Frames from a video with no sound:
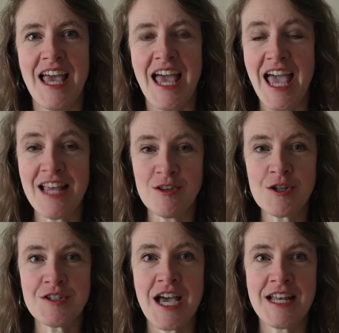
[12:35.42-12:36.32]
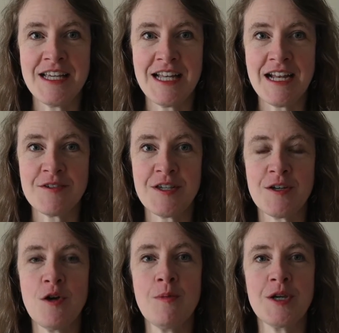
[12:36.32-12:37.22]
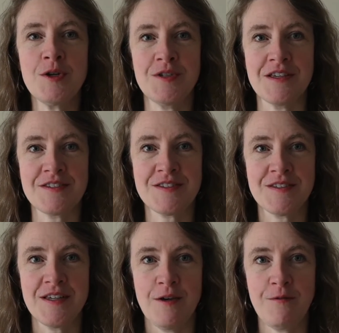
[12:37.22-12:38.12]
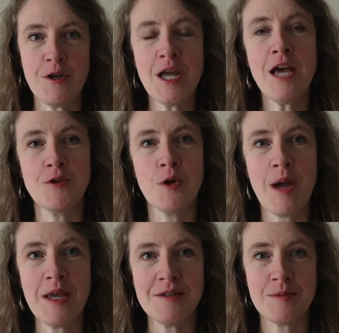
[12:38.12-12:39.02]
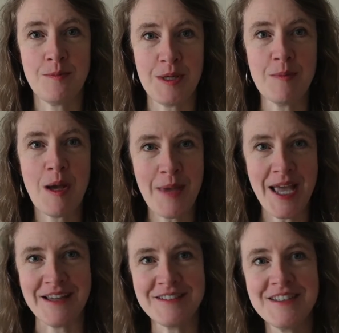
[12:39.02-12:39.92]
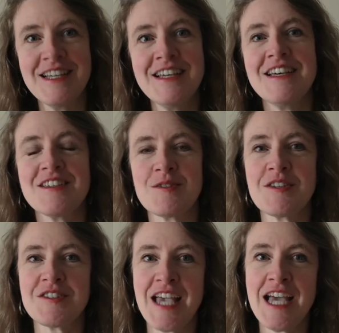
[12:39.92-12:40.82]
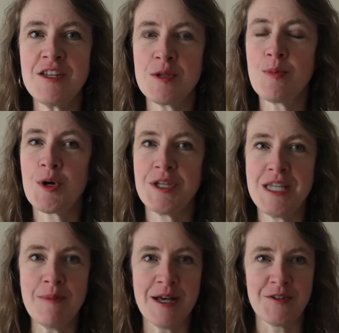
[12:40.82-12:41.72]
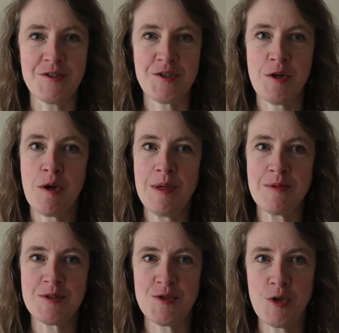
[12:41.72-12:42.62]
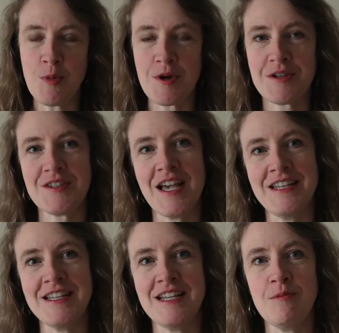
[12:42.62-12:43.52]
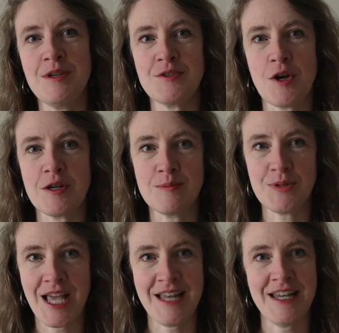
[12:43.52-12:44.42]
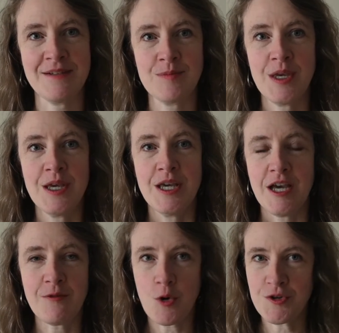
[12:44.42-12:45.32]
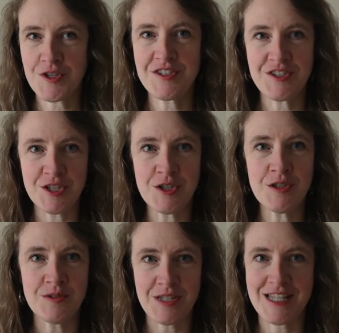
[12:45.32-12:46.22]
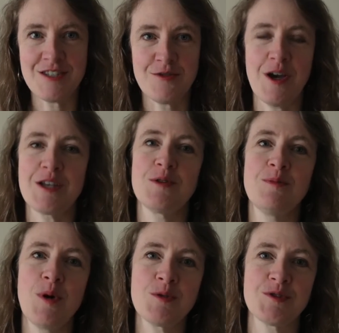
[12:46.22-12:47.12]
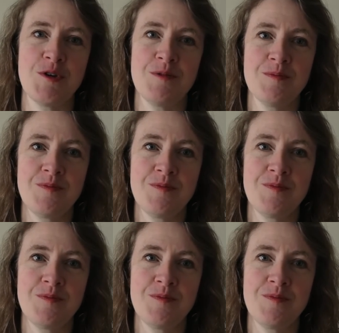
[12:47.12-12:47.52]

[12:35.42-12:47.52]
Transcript: and looked at it, and I was like, oh my goodness, Fernando might be my man. So I scanned the book and emailed it to him. He was super excited, and we started planning. Of course, I still needed to find a composer.